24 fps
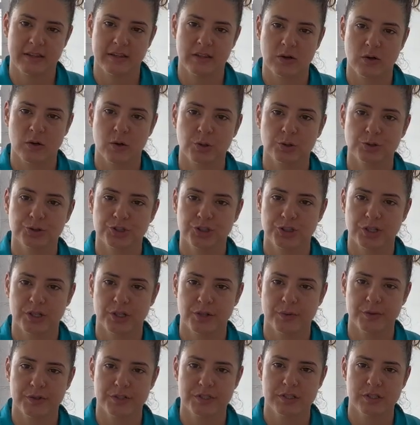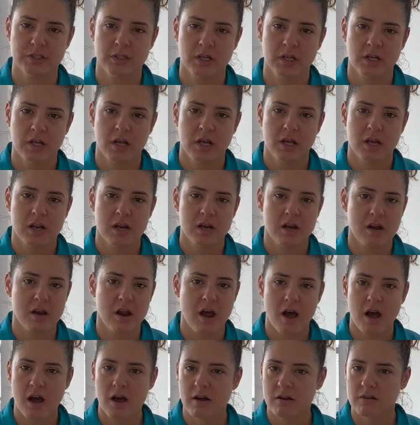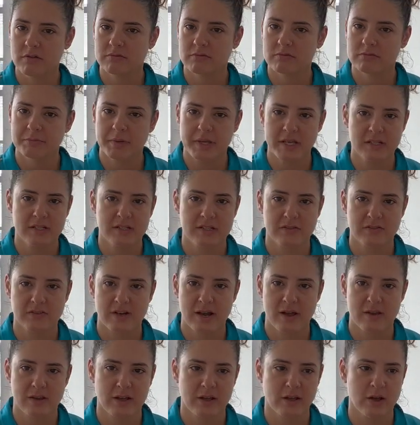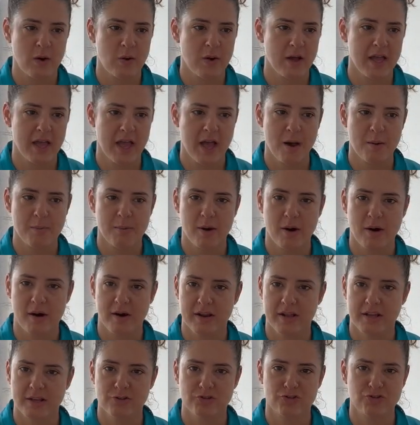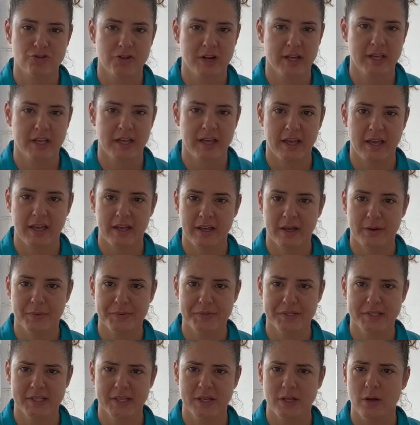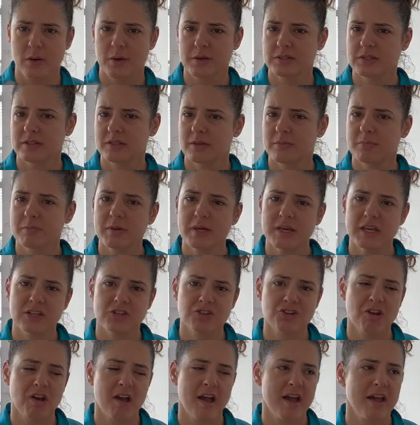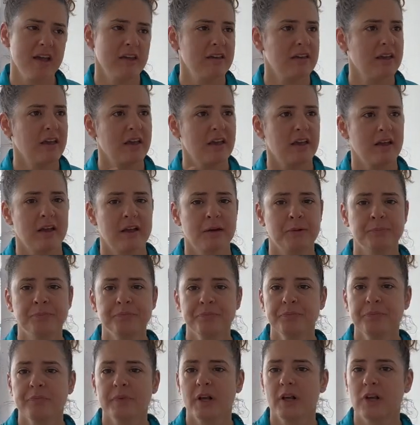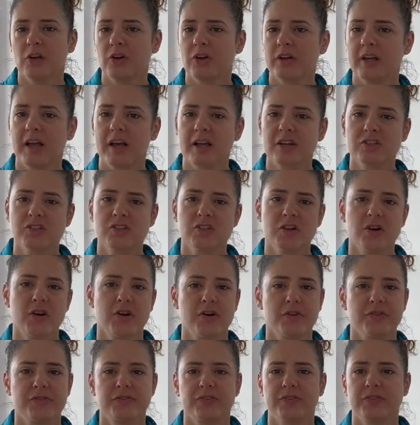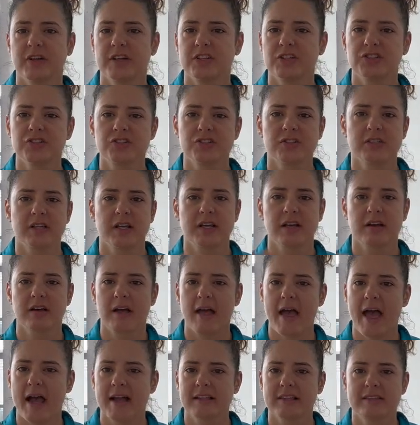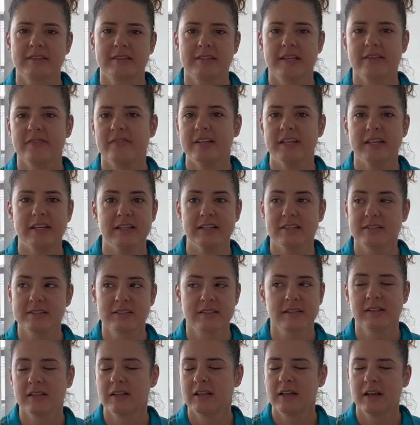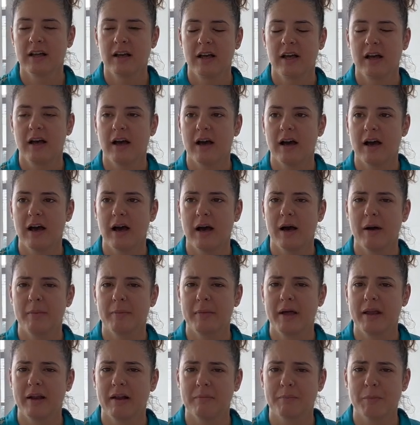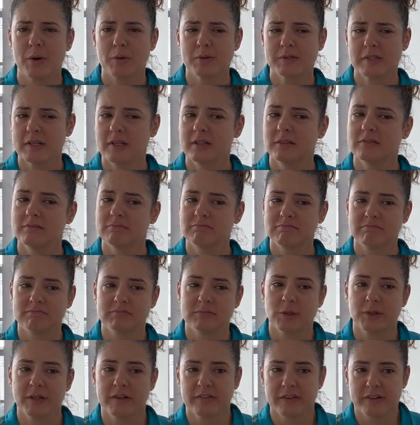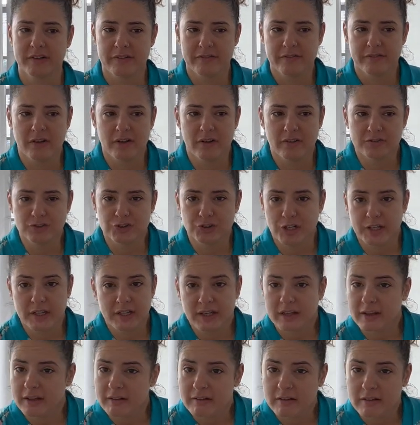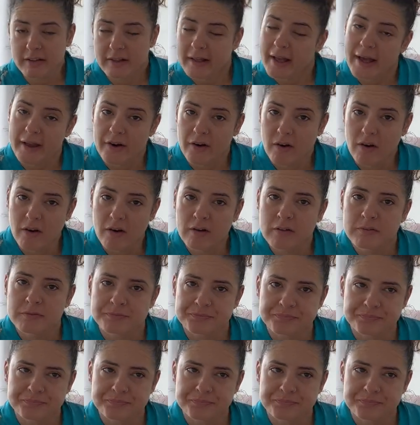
The culture was not based around like going out partying drinking it was like going to the beach hiking learning how to surf like just like activities um, and most that don't even involve drinking like at all